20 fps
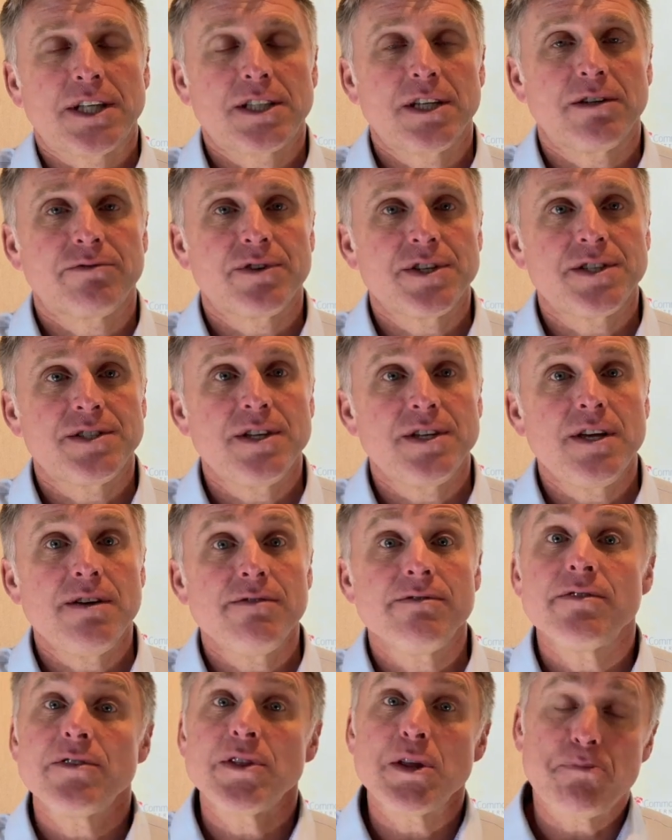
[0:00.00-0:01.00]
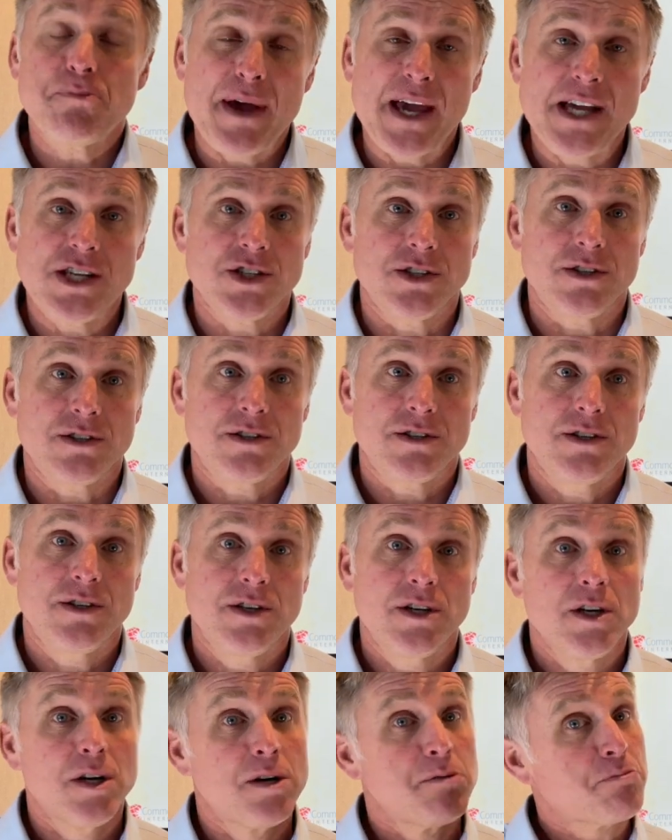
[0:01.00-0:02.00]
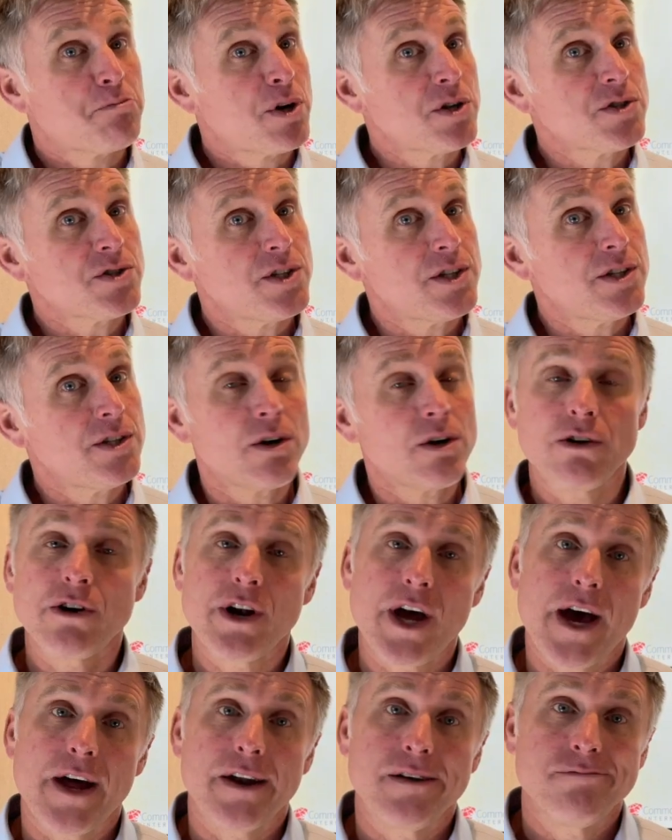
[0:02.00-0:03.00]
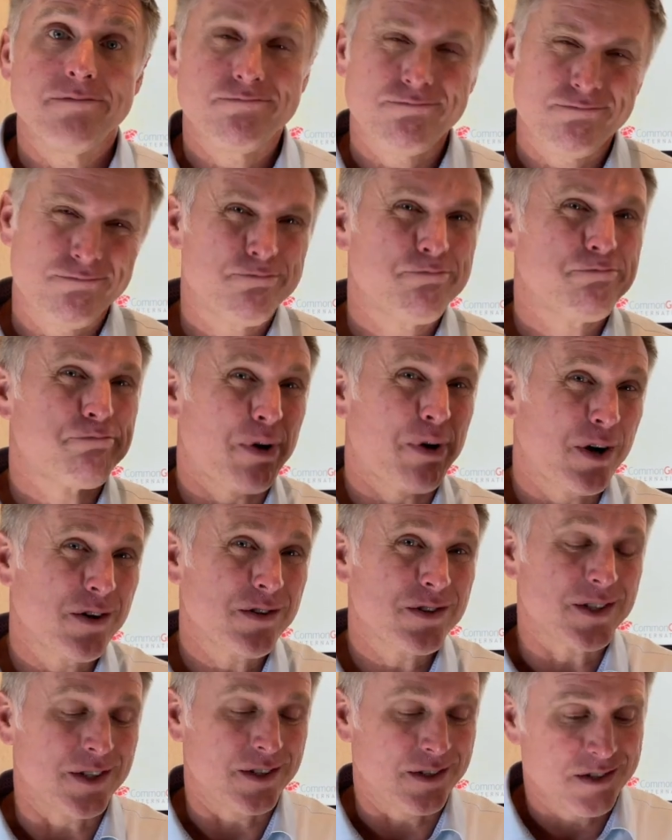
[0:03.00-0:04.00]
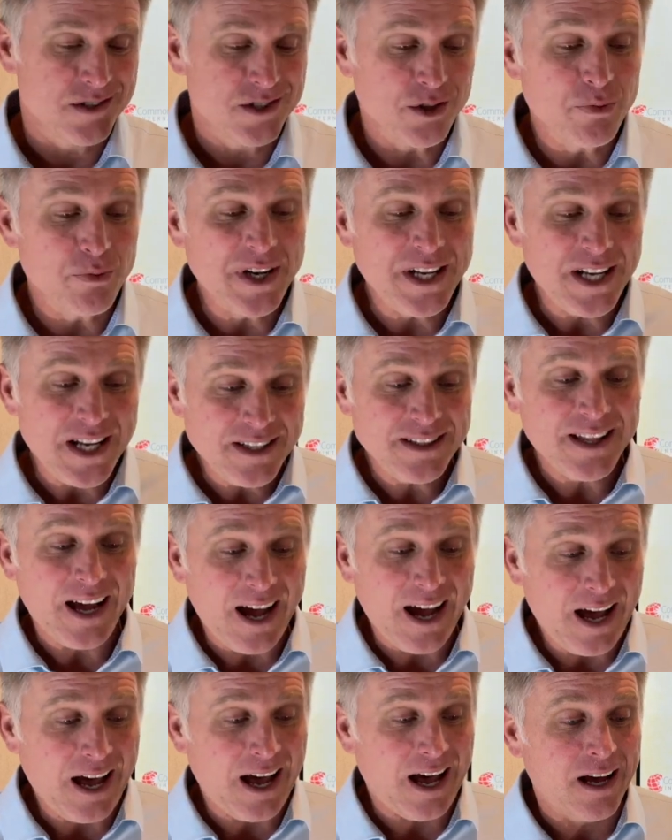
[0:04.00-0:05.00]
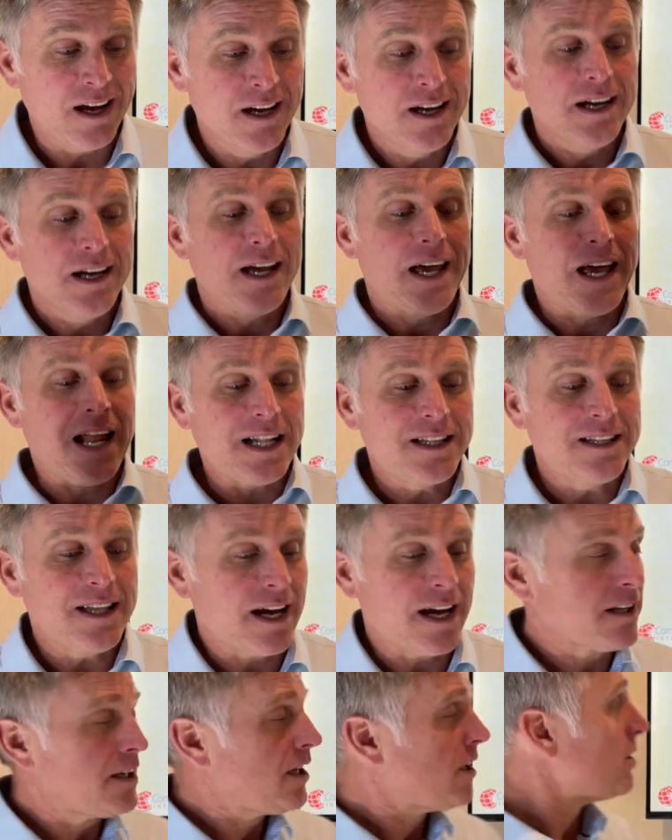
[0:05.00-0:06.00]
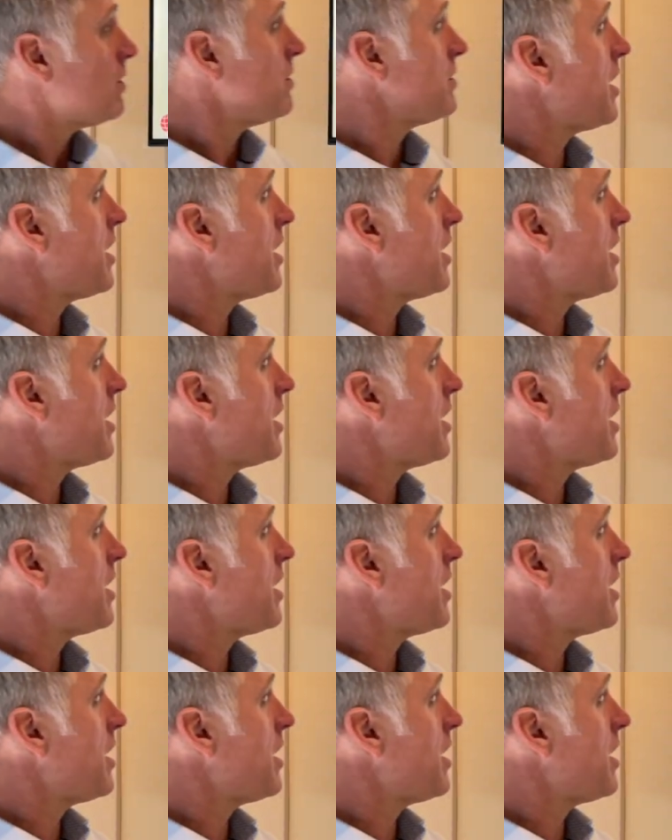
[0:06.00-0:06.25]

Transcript: of receive? The patient. Person or not? Person. So we need the a. El técnico de